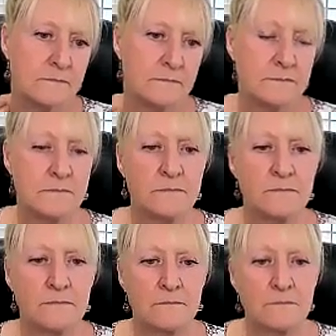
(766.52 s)

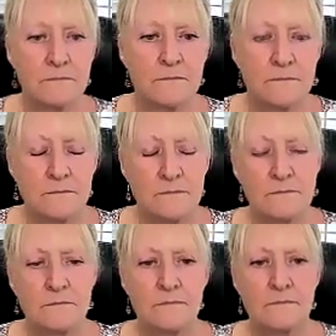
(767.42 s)

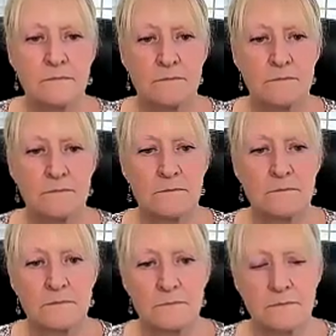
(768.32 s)

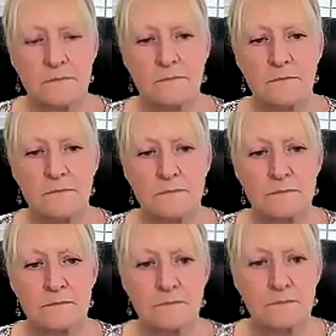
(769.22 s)

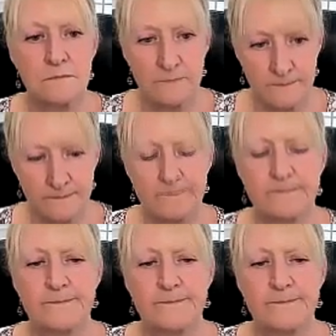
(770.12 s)
No words are spoken by the person on screen.